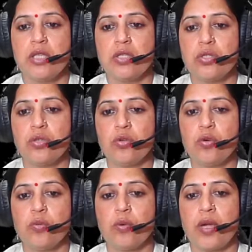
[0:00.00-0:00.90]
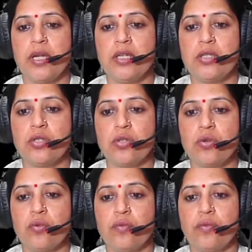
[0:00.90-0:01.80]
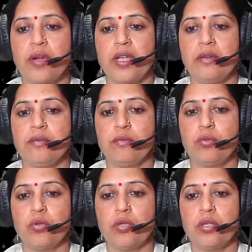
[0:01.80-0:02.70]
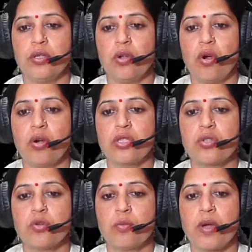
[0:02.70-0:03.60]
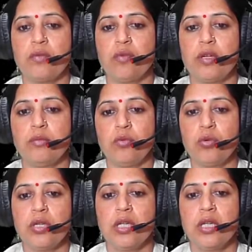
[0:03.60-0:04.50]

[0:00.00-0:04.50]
0.05 mole, not 0.1 mole,